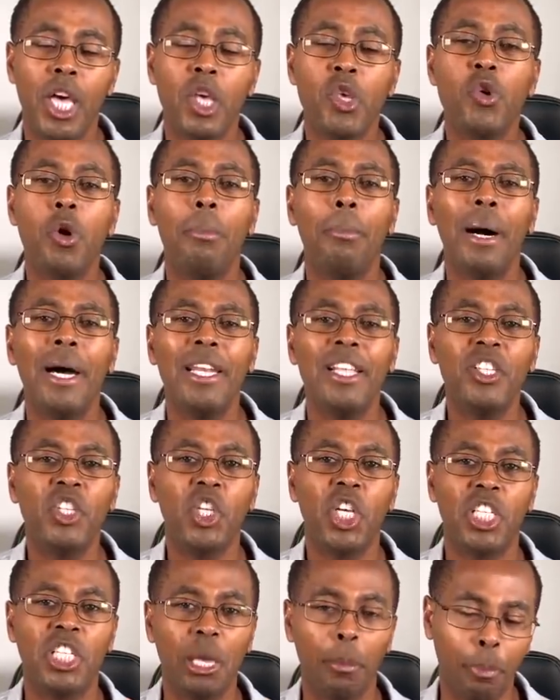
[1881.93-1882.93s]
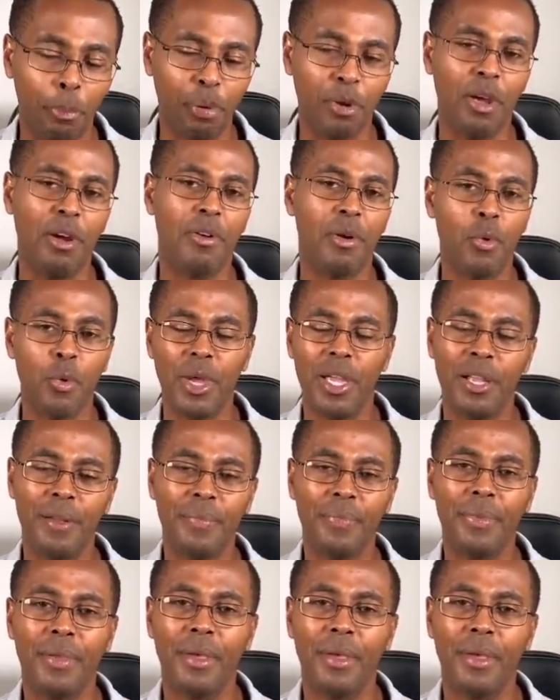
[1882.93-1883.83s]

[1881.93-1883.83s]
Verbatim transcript: Your man is just a prayer away.